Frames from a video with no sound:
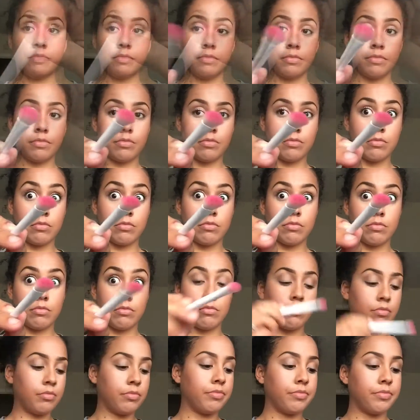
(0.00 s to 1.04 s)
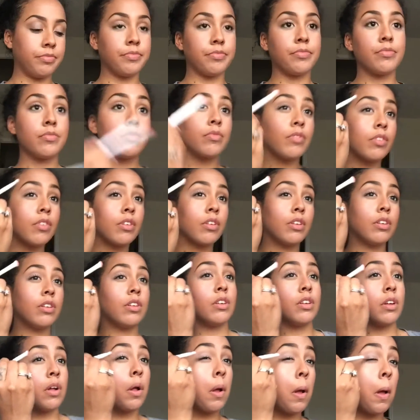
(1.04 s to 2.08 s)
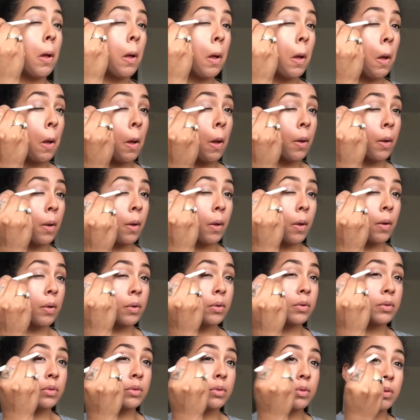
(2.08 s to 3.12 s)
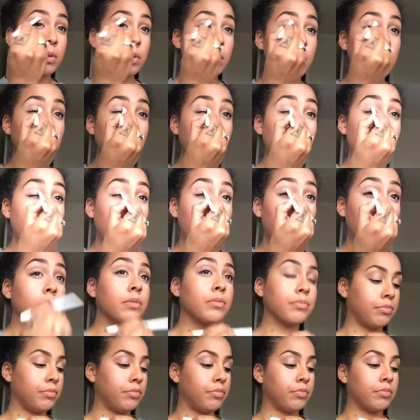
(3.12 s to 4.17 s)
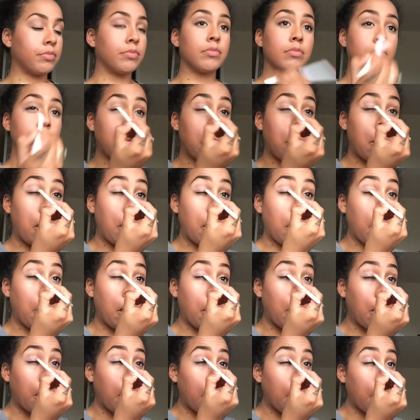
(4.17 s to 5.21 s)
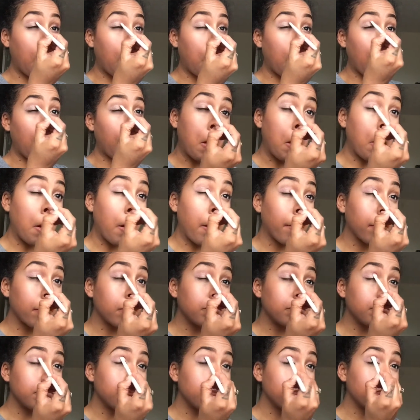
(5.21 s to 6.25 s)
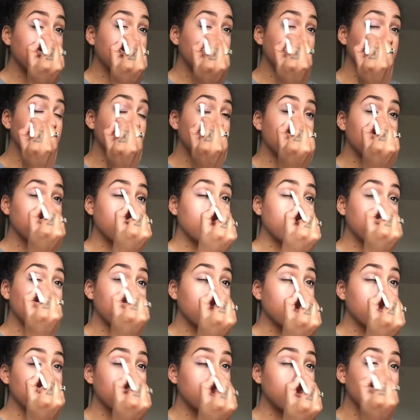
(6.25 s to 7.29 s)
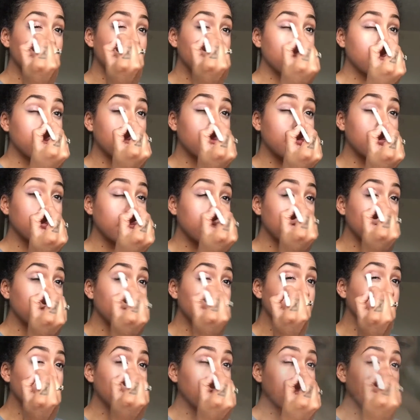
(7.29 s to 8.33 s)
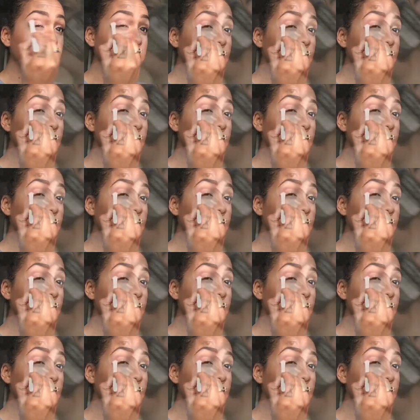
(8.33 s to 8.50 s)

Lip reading: the actual name, I'm going to dip that into the cheeky color and kind of blend that around the area where I put the